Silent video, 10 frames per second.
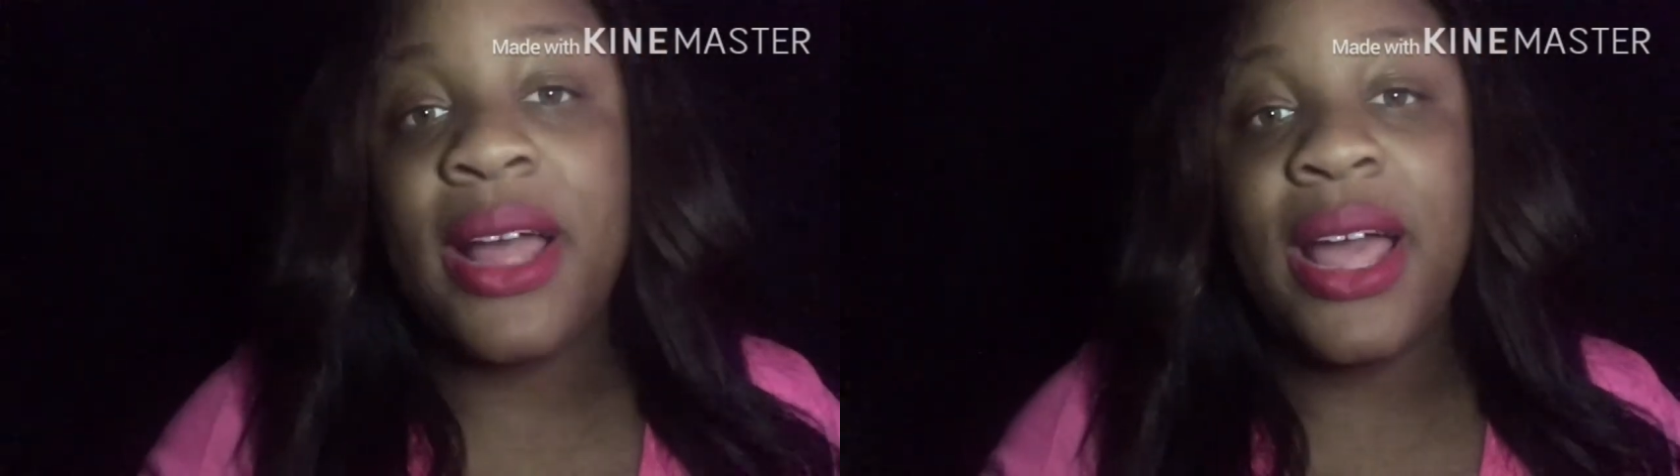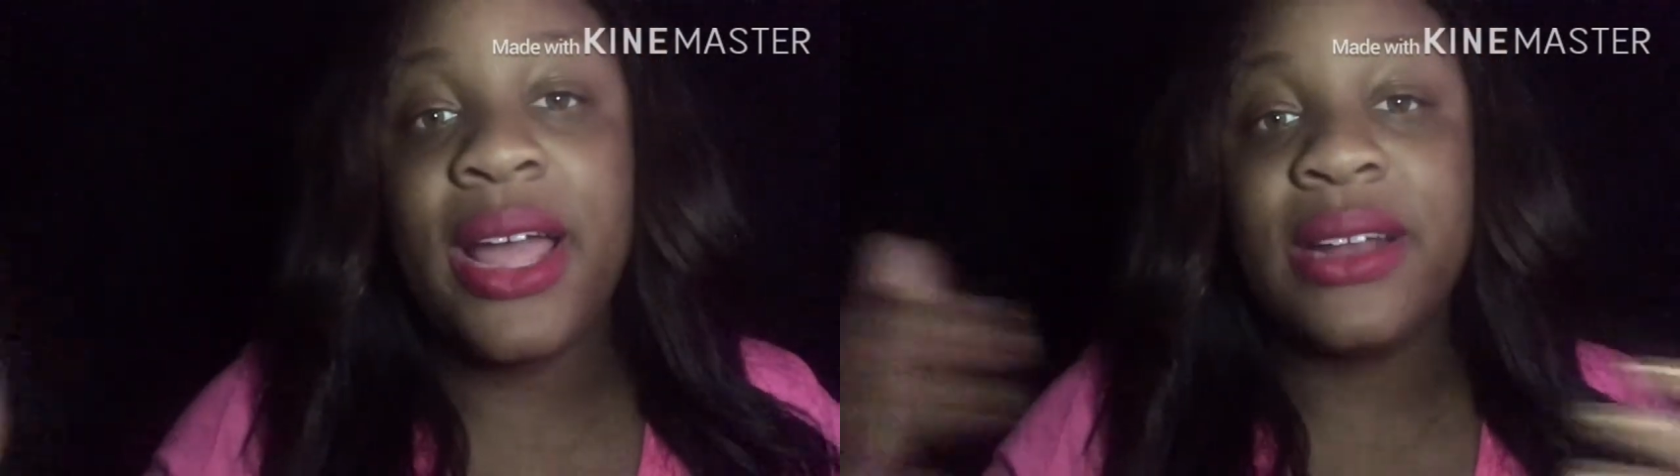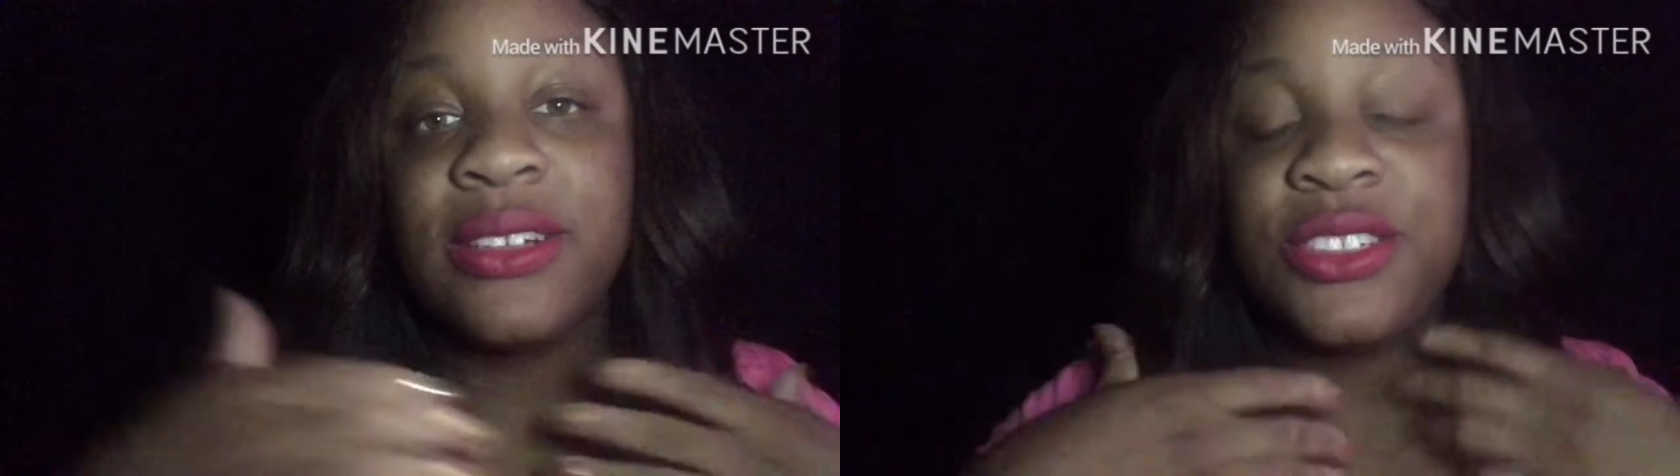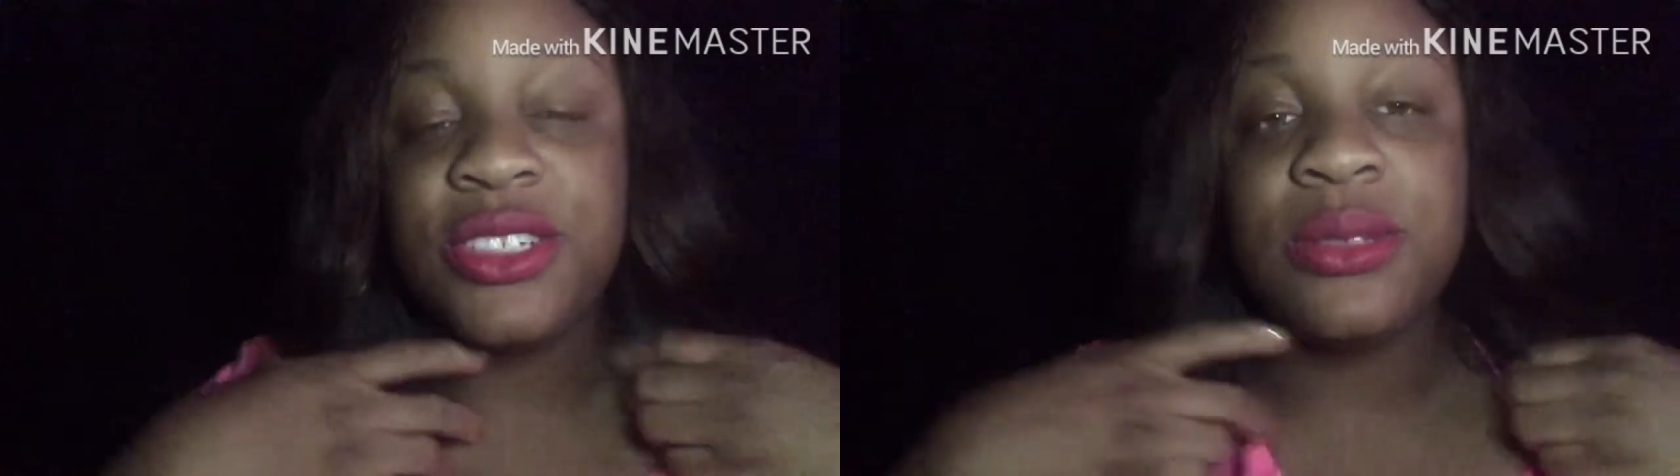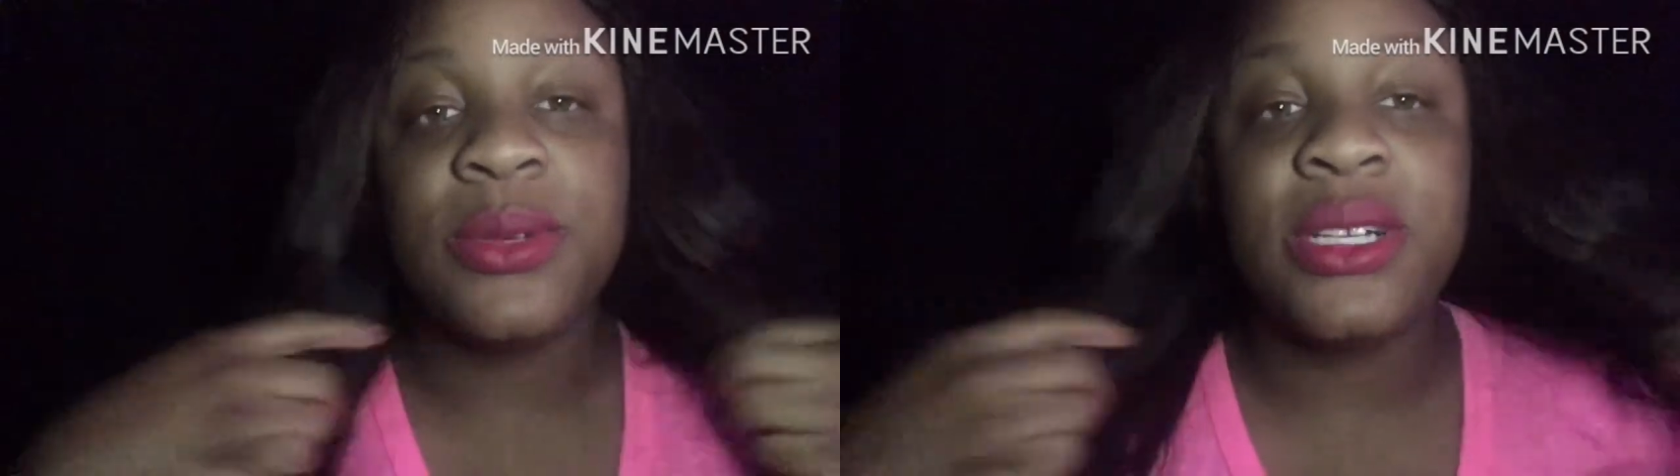night, or
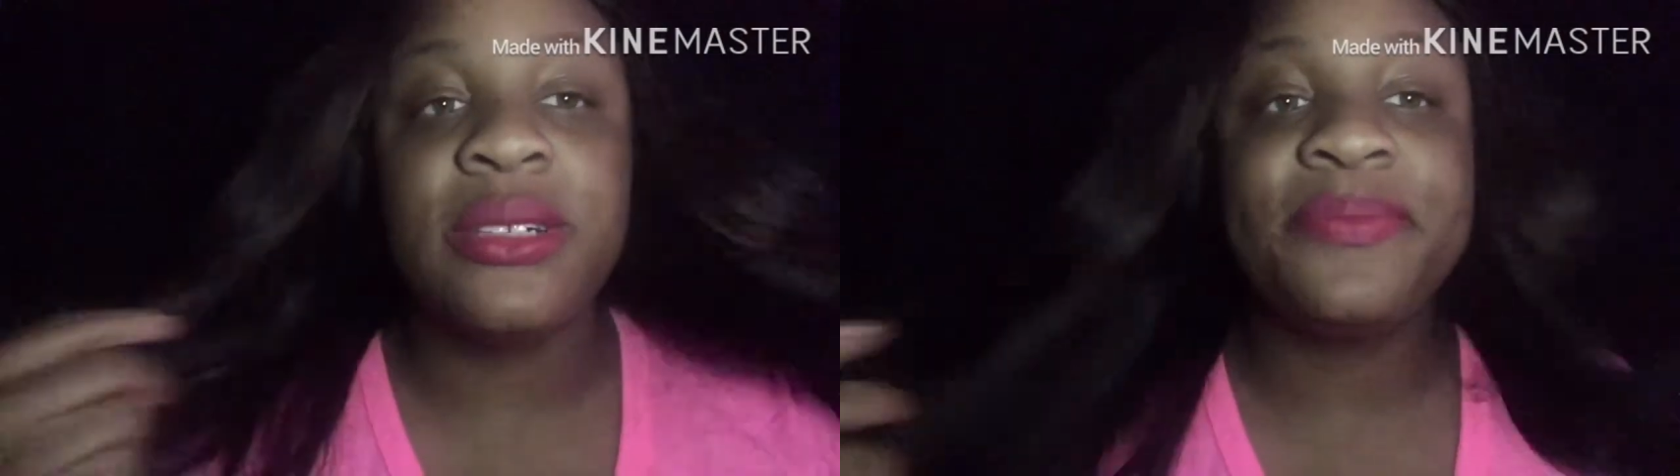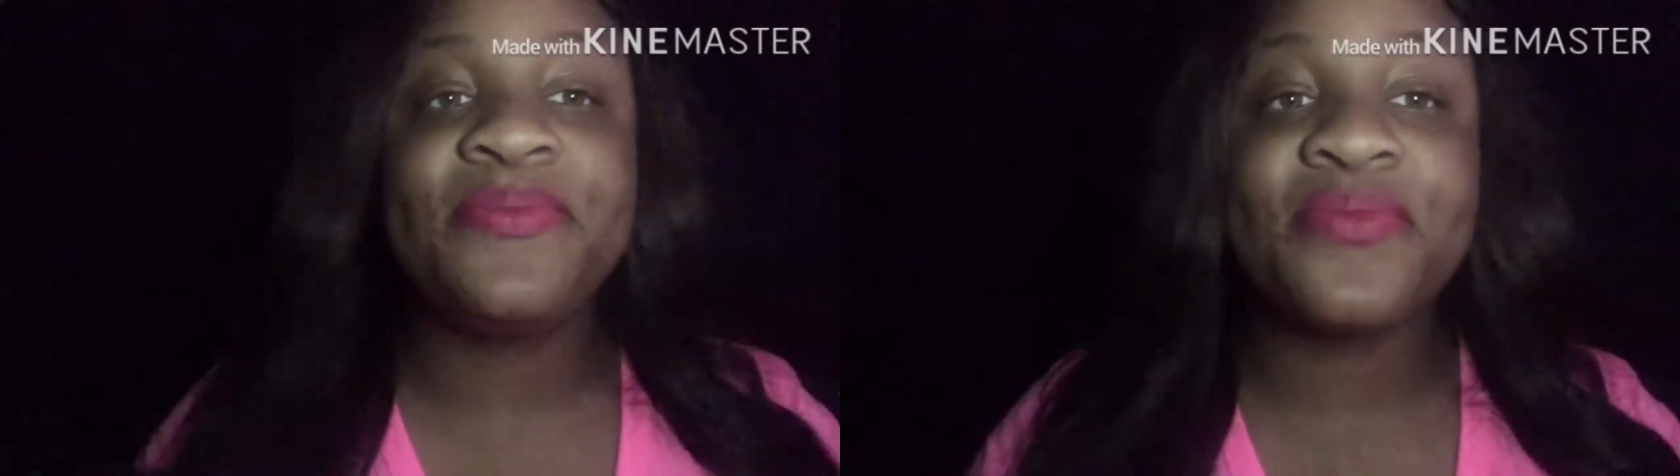just want to